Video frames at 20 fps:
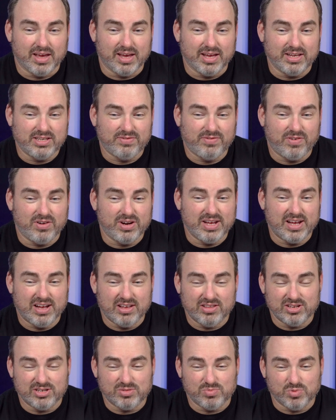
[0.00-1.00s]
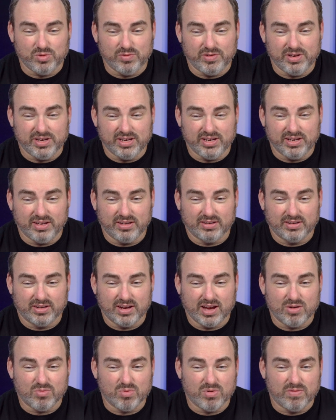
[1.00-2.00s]
It's funny how this movie
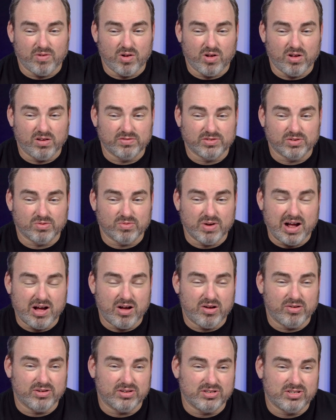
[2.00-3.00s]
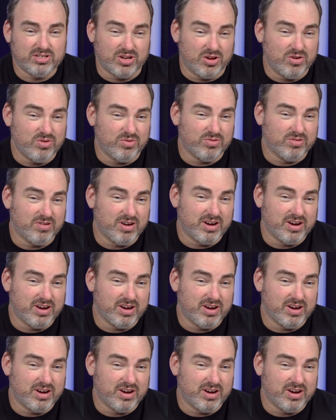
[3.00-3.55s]
kind of revolves around a stone,